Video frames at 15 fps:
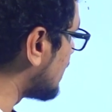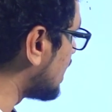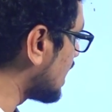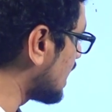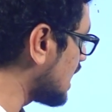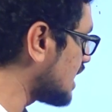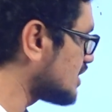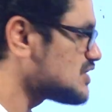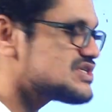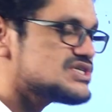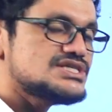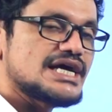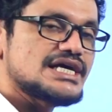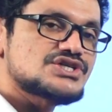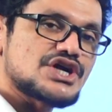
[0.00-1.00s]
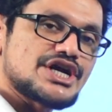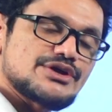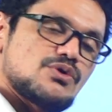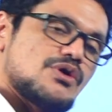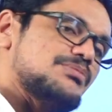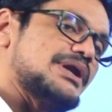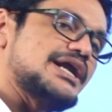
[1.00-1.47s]
material, and this is the excretory
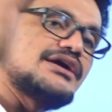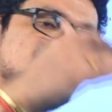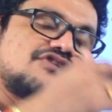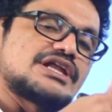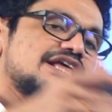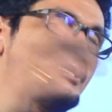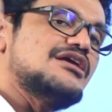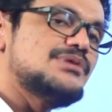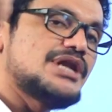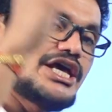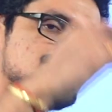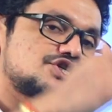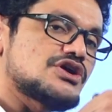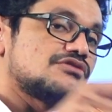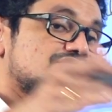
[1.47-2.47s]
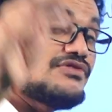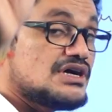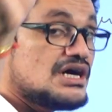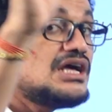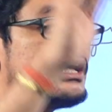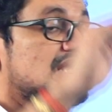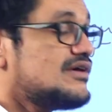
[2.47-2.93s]
opening for the elimination of
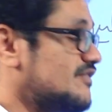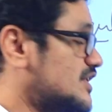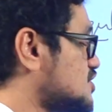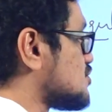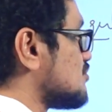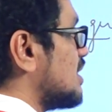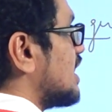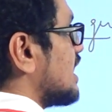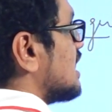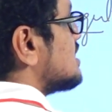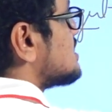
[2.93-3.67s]
waste material.